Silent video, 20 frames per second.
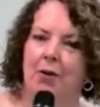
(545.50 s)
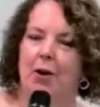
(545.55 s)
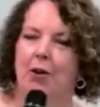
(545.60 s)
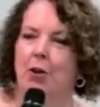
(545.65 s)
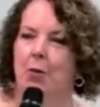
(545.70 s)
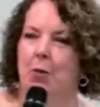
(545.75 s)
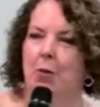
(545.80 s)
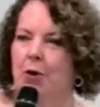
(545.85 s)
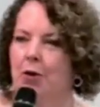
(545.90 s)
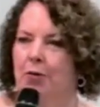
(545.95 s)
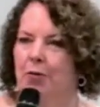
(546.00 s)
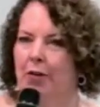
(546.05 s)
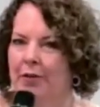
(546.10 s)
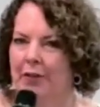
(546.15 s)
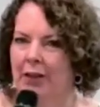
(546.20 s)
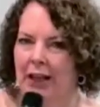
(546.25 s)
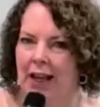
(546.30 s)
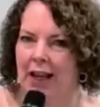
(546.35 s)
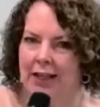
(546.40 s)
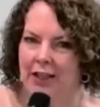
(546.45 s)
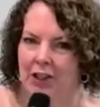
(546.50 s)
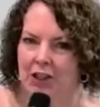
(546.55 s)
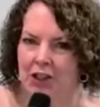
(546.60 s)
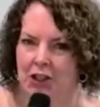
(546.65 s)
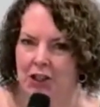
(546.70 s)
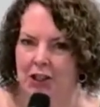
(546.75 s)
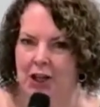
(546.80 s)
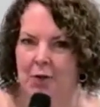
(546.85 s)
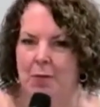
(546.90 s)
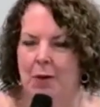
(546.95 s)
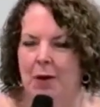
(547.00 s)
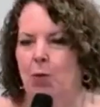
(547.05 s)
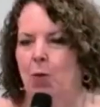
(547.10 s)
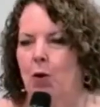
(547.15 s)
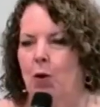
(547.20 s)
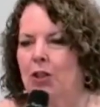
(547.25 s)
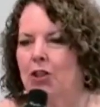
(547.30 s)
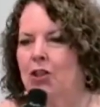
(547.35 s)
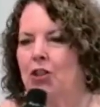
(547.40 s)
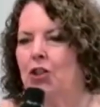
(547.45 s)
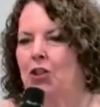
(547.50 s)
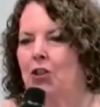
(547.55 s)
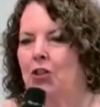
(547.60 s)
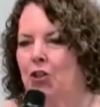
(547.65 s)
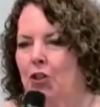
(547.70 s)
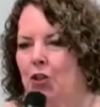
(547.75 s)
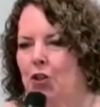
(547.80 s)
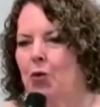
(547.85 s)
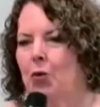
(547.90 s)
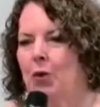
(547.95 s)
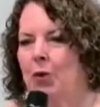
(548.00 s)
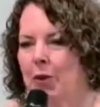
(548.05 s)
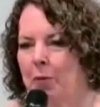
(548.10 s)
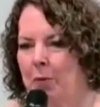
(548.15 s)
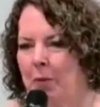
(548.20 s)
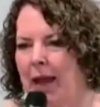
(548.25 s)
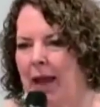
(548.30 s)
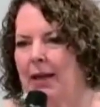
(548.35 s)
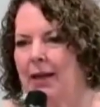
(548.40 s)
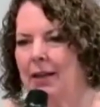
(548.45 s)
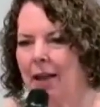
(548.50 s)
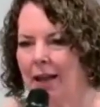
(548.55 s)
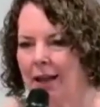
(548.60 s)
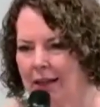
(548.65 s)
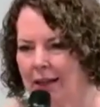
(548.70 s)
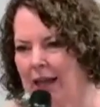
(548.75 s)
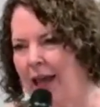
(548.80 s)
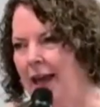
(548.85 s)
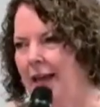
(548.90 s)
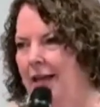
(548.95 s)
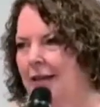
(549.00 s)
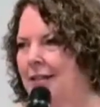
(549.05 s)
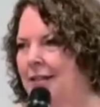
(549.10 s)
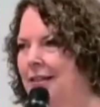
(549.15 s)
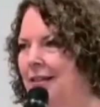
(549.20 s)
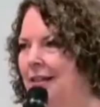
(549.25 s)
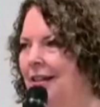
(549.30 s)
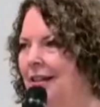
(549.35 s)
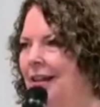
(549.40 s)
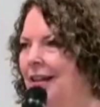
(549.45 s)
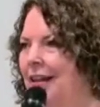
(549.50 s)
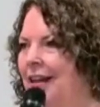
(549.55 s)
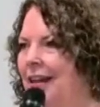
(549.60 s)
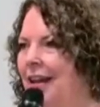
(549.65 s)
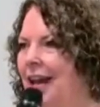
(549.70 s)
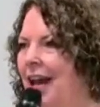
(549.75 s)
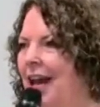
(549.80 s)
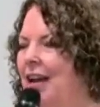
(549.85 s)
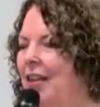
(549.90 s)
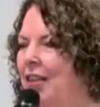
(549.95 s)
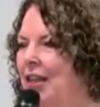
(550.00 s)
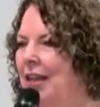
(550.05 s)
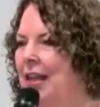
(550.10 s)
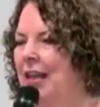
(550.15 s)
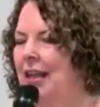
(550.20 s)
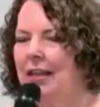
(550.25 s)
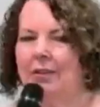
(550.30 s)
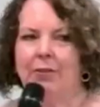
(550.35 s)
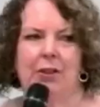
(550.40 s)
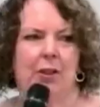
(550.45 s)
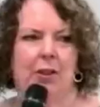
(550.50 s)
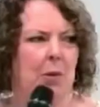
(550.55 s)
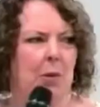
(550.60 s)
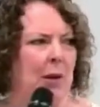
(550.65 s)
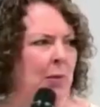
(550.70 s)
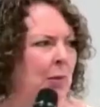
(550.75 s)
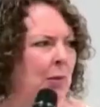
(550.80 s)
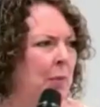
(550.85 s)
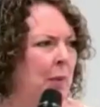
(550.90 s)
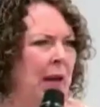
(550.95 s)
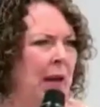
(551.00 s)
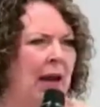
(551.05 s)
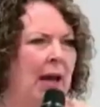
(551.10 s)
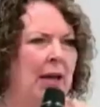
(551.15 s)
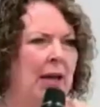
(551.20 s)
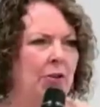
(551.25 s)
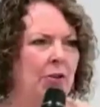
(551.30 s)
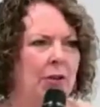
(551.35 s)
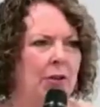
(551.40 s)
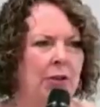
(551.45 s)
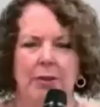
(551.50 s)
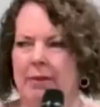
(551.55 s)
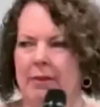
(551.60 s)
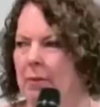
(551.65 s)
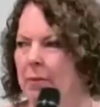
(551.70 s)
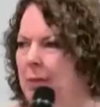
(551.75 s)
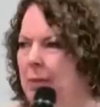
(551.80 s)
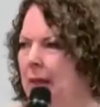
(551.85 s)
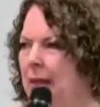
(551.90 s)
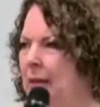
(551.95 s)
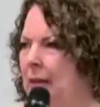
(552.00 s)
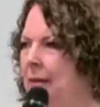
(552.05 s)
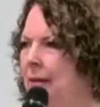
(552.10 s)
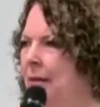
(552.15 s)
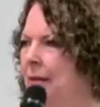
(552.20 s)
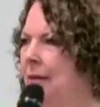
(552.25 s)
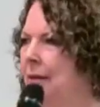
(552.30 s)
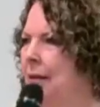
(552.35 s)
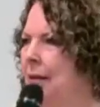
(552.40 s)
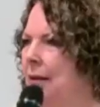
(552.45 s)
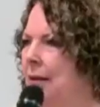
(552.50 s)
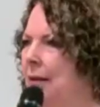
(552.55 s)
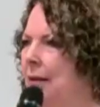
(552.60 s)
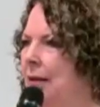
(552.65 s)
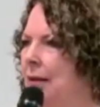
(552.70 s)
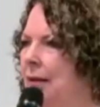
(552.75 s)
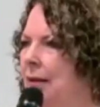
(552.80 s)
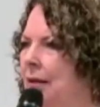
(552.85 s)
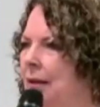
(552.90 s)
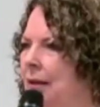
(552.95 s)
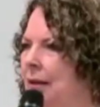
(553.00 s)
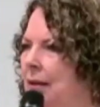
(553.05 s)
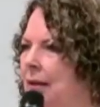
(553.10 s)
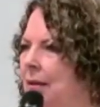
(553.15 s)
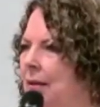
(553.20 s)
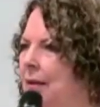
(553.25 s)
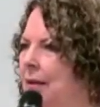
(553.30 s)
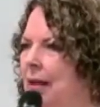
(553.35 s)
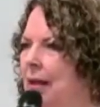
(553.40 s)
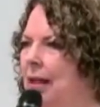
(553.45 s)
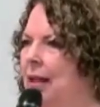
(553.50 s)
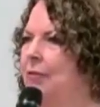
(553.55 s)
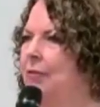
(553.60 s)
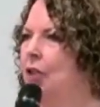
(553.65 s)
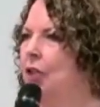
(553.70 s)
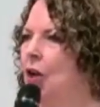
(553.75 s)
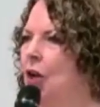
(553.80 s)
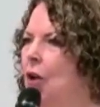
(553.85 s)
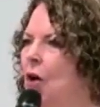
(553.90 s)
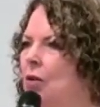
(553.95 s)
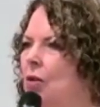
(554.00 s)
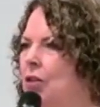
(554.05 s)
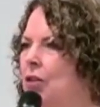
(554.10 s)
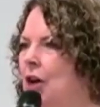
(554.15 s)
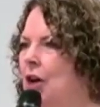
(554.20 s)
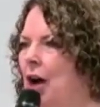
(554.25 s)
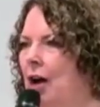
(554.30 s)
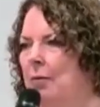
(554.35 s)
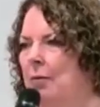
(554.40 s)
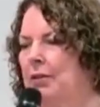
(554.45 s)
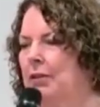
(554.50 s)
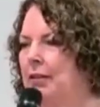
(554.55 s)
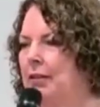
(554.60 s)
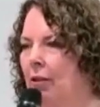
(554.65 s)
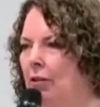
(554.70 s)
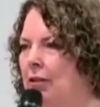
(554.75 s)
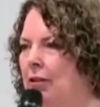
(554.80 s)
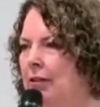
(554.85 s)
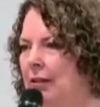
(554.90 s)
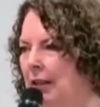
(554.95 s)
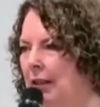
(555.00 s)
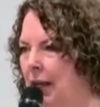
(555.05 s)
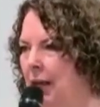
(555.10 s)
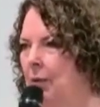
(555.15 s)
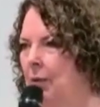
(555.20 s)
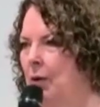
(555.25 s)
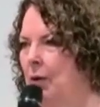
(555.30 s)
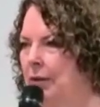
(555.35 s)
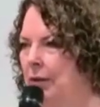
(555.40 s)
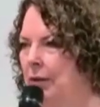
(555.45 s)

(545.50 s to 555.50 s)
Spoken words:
He wrote the book of Revelation. I mean, what do you do with a man like that? And I think he lived to be, what, about 100 or something? He lived a long time, because honestly, he